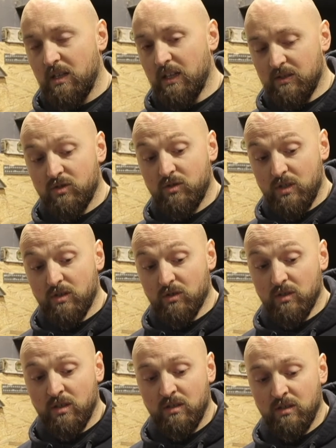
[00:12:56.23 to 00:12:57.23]
it
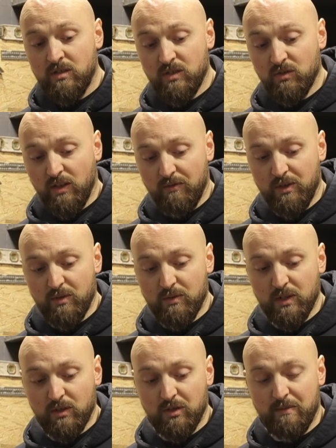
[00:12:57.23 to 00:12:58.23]
should still give you
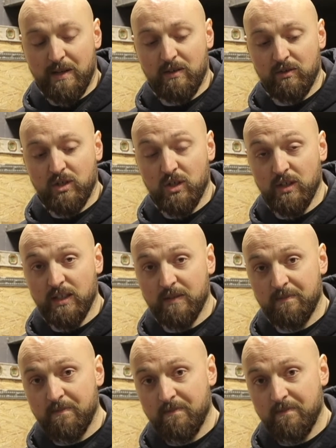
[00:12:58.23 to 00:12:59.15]
a good amount of cutting.